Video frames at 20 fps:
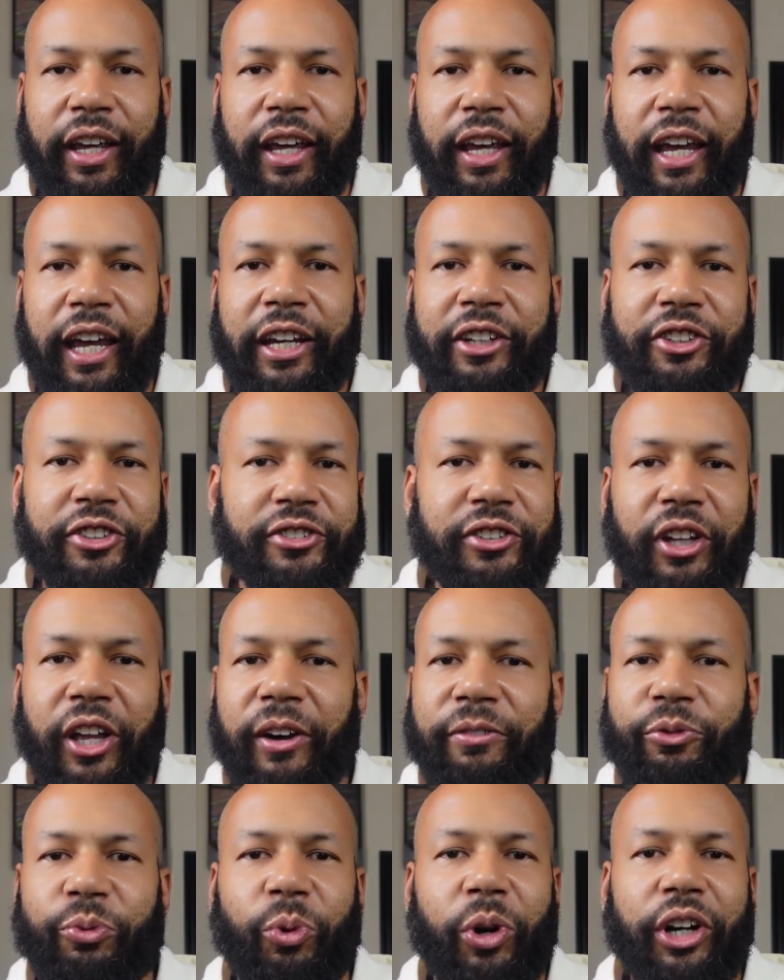He just
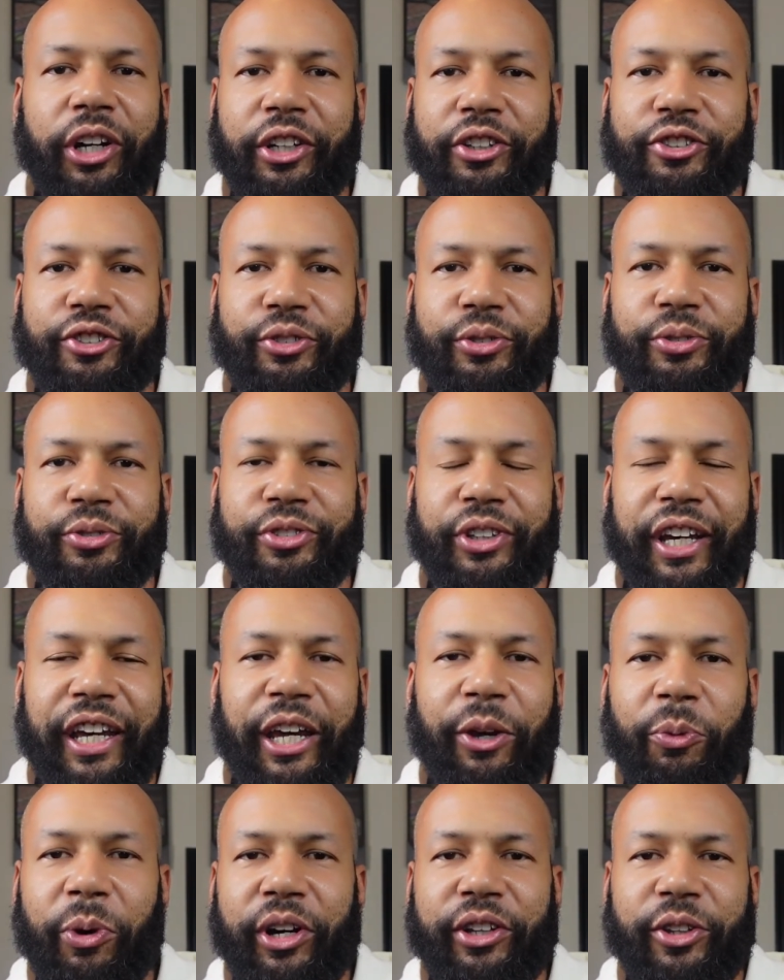loved running shoes, and
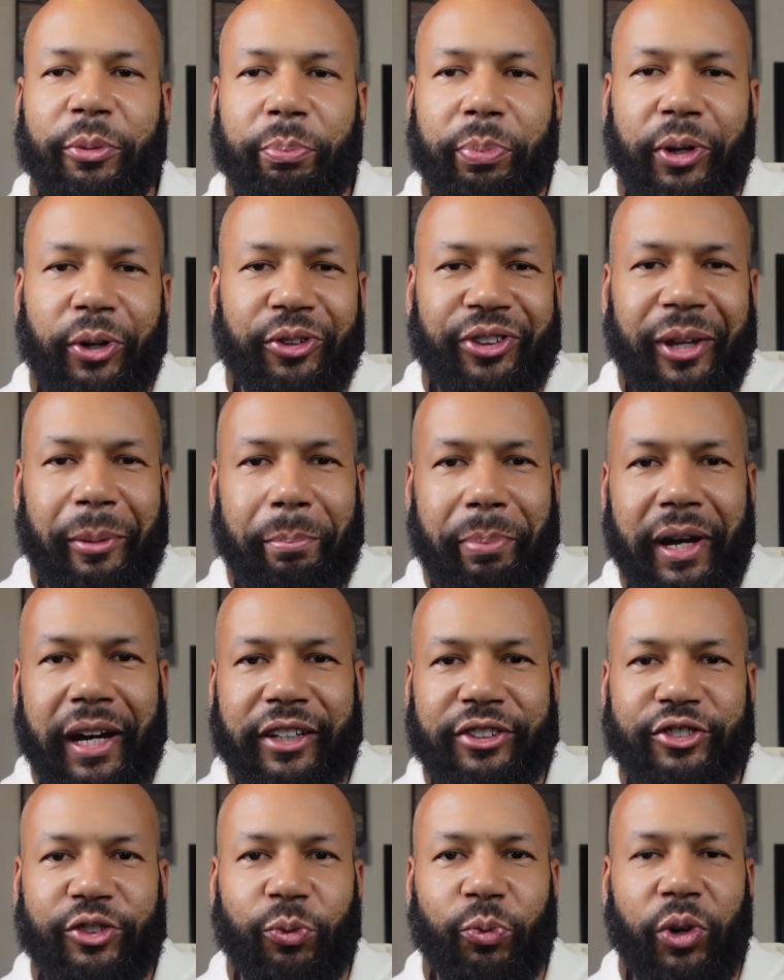he wanted to build the
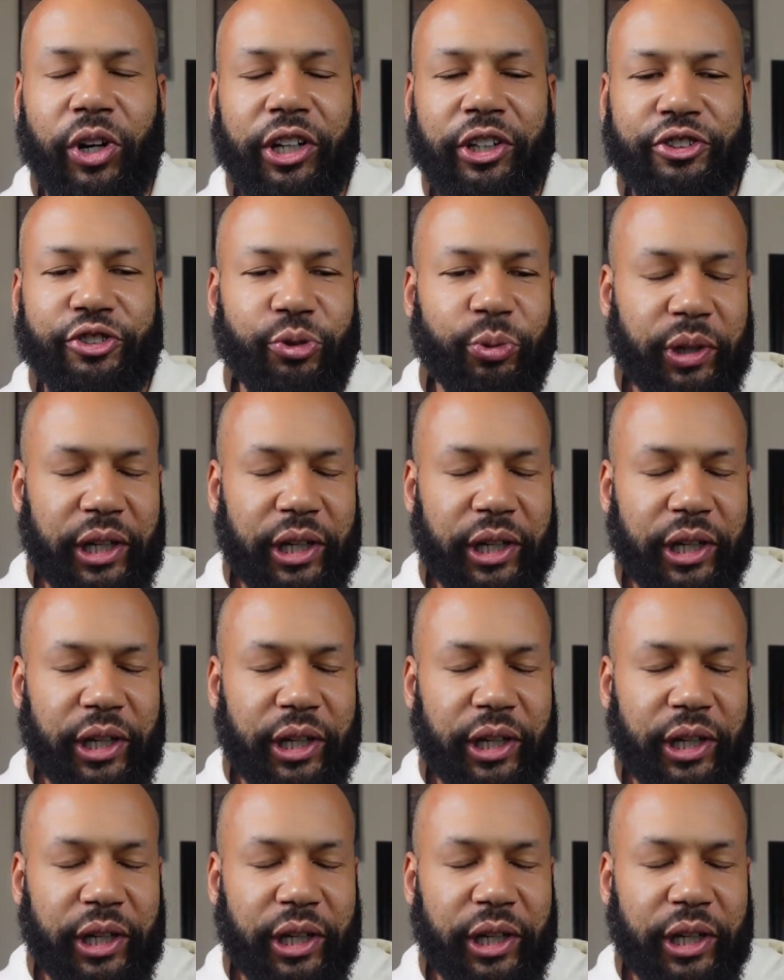best running shoe,